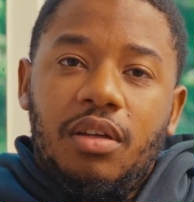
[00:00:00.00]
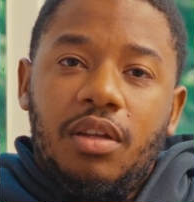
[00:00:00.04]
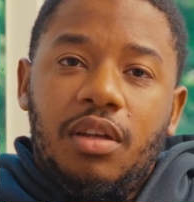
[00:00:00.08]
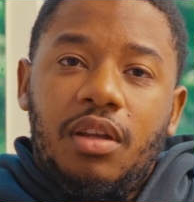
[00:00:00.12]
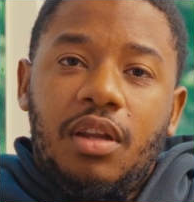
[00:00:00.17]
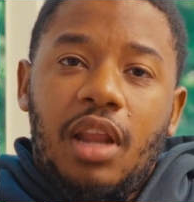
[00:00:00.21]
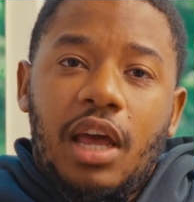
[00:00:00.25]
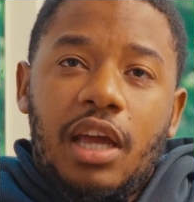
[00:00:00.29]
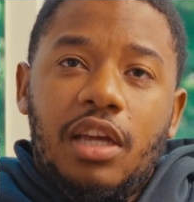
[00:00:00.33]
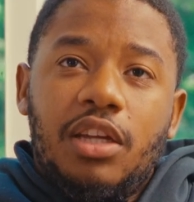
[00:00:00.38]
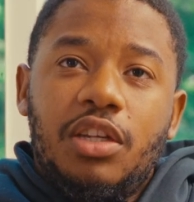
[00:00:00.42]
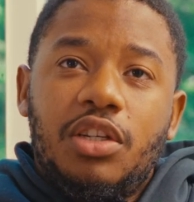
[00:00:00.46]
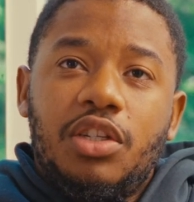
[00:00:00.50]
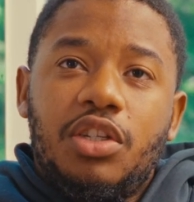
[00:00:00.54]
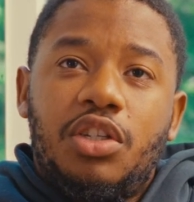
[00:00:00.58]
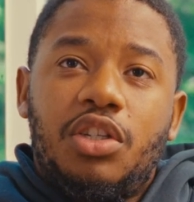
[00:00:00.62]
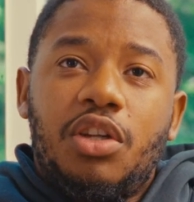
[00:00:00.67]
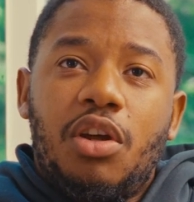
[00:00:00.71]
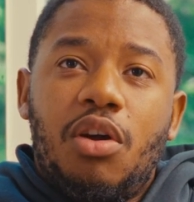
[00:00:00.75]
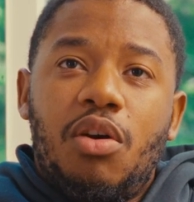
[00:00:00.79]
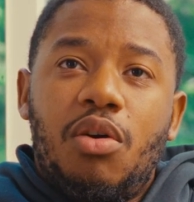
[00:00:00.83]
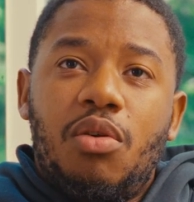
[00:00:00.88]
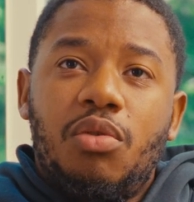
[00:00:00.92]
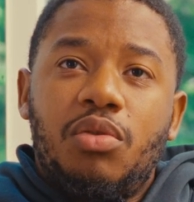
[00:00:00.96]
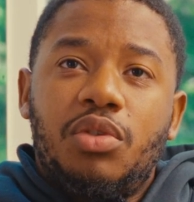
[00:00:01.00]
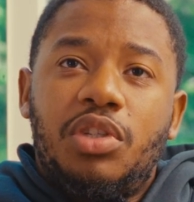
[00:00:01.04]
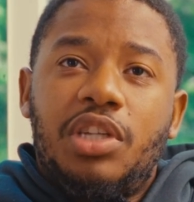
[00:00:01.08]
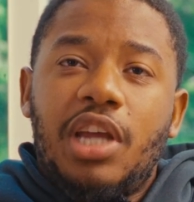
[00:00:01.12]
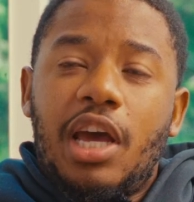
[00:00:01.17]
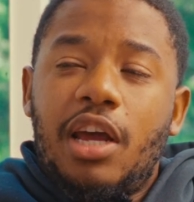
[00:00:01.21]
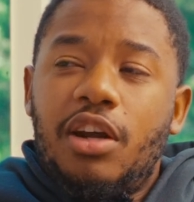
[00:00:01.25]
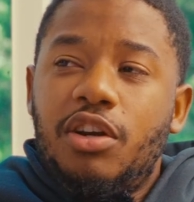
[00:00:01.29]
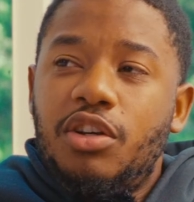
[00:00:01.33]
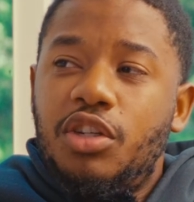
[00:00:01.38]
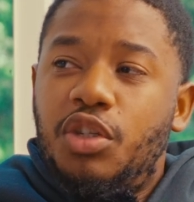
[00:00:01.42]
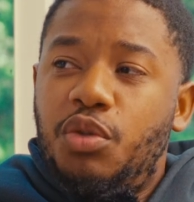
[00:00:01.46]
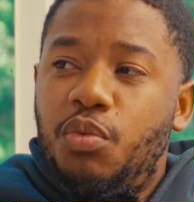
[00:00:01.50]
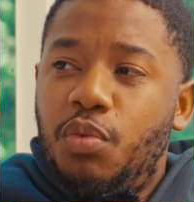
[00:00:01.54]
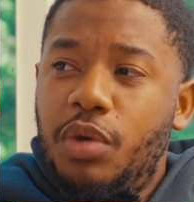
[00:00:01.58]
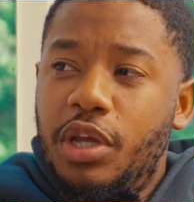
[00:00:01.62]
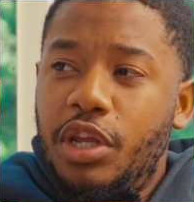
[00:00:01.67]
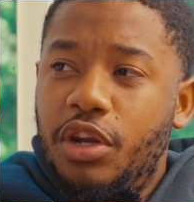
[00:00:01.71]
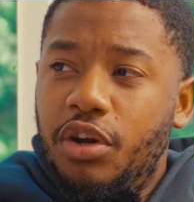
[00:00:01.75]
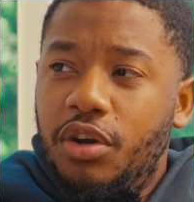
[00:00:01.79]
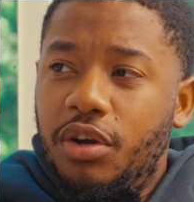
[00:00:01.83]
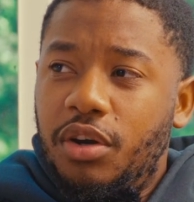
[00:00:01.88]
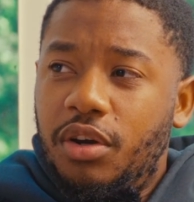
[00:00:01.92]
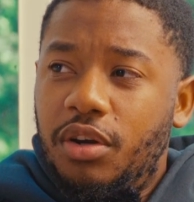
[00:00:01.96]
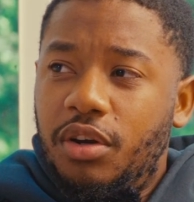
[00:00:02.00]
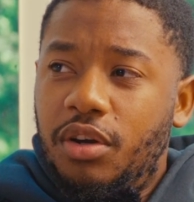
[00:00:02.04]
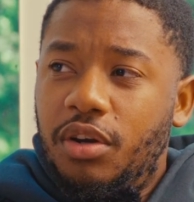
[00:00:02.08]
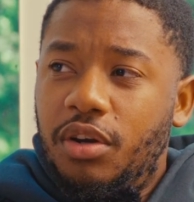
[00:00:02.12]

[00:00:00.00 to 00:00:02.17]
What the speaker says: like songs that are sweeter.